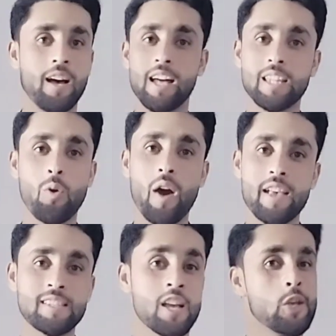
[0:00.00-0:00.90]

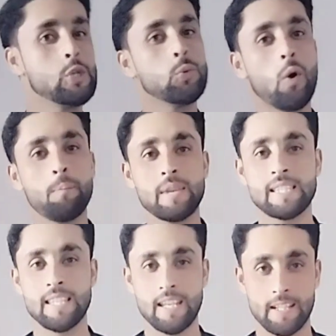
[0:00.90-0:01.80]
Otherwise, you won't be
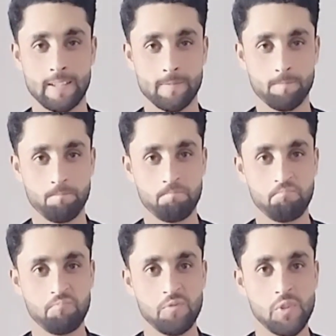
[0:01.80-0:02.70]
seen.
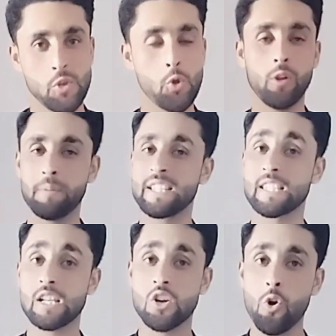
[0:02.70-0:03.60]
You'll be
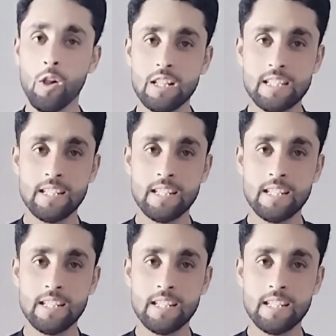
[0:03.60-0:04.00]
scrolled.